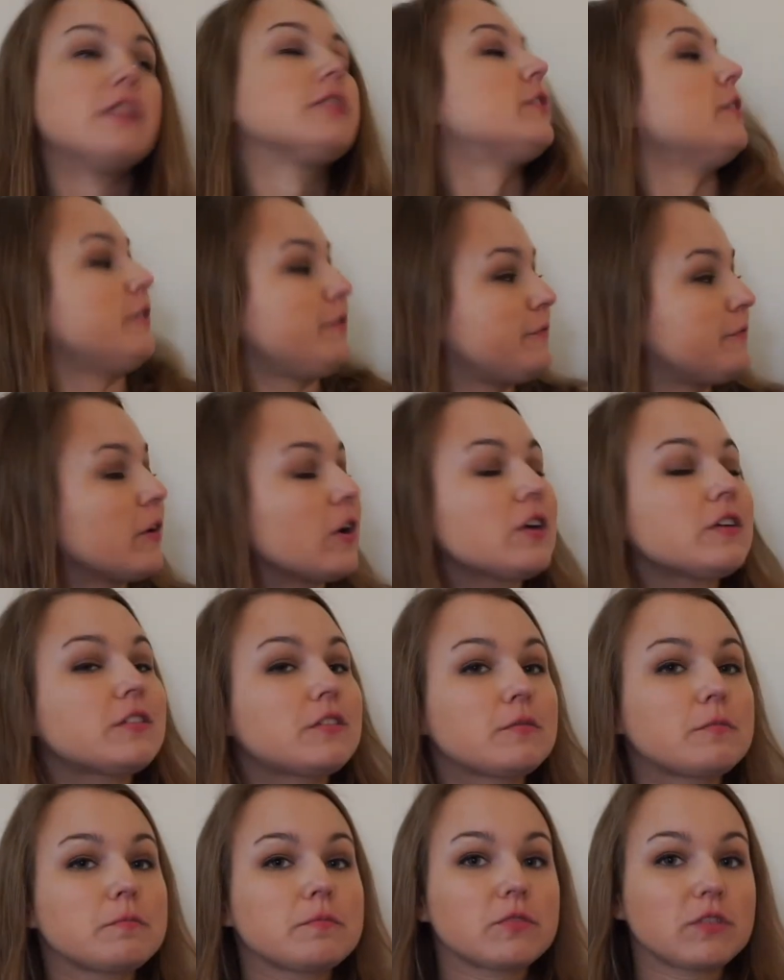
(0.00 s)
The
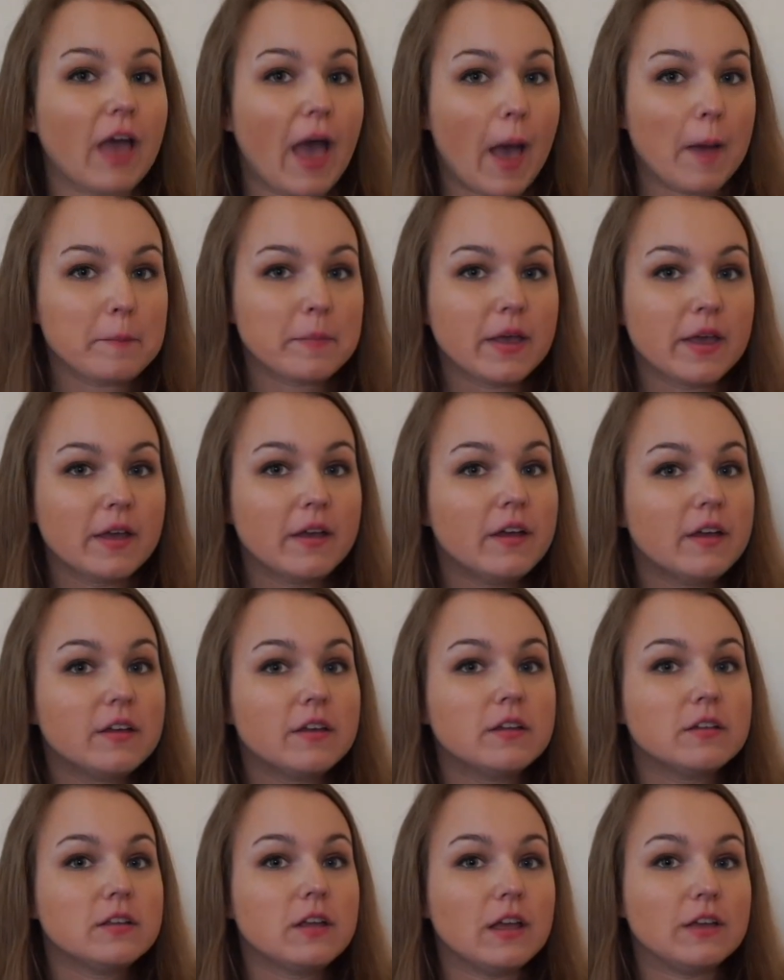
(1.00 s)
first step
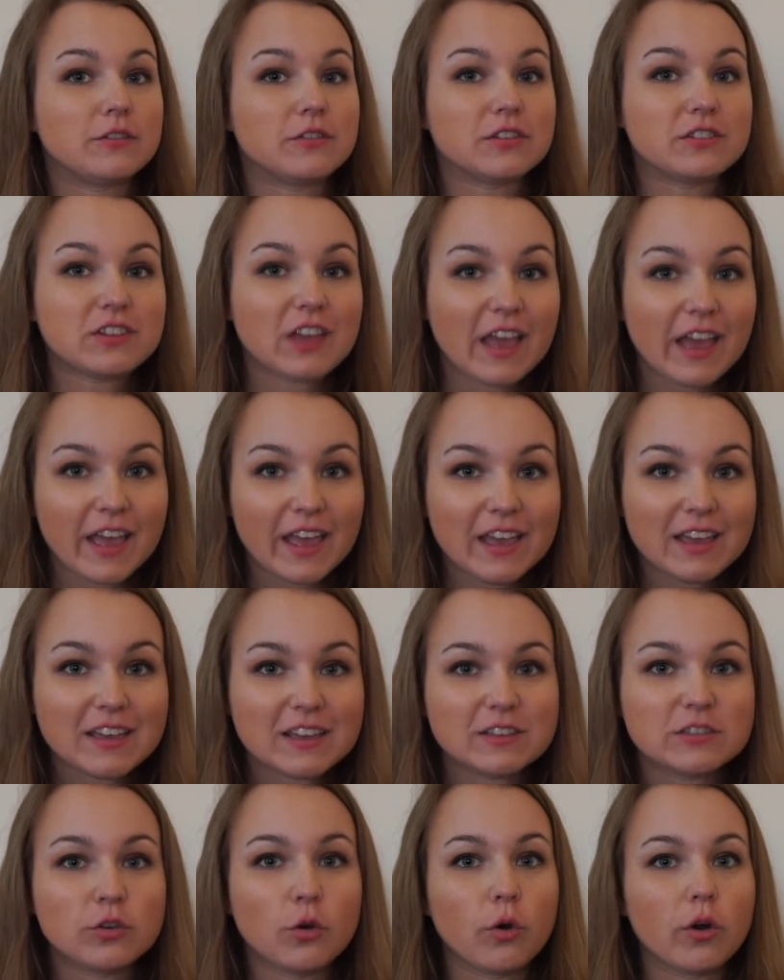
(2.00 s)
is to take
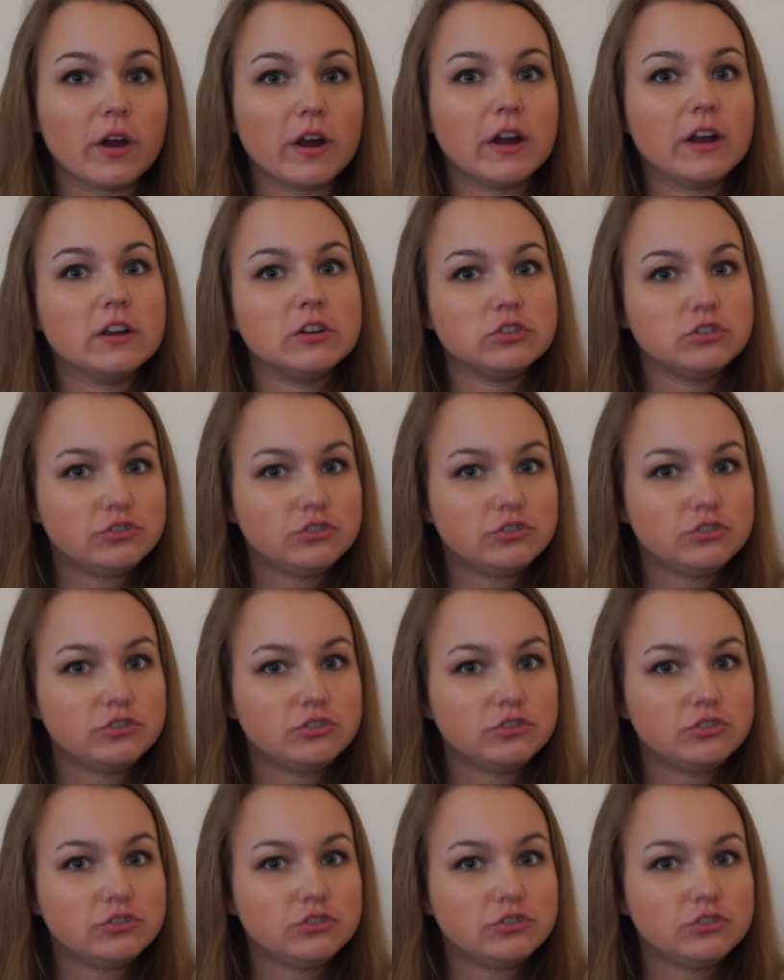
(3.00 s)
your